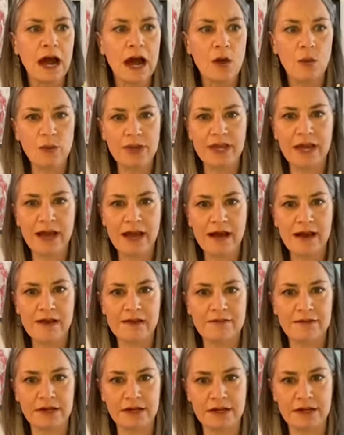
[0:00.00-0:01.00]
we
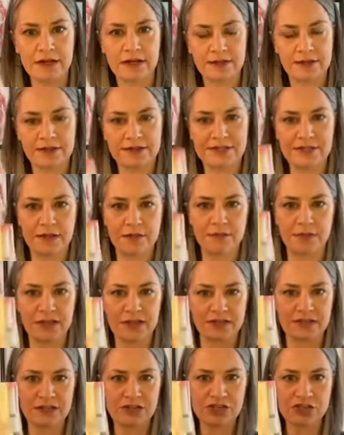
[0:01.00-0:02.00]
have this
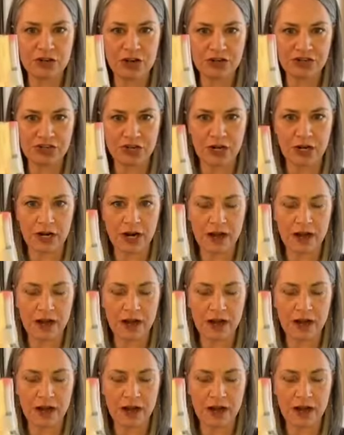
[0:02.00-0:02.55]
amazing structure